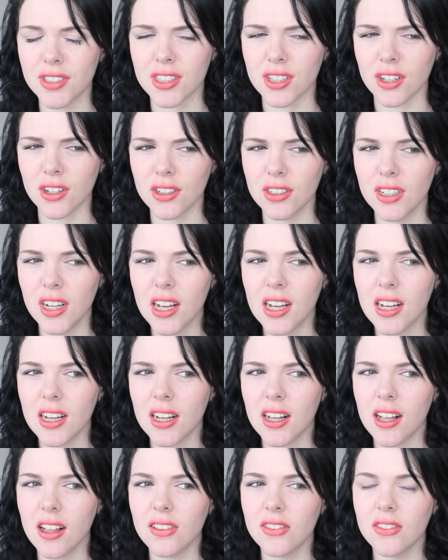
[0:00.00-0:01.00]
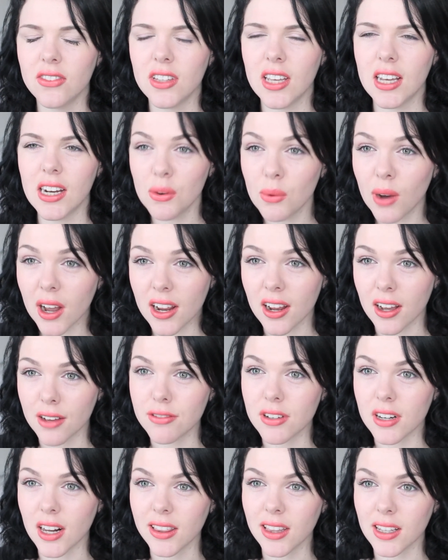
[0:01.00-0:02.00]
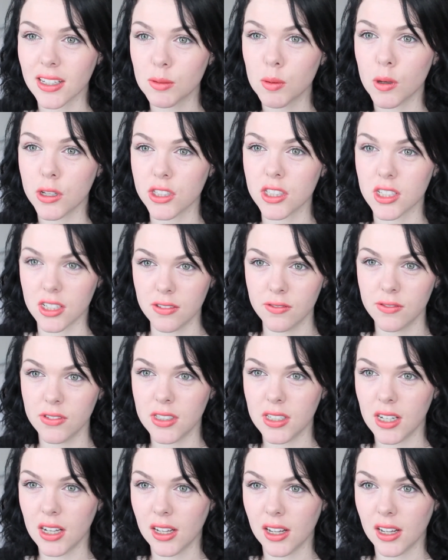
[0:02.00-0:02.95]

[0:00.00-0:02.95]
So in a way I feel like that is positive,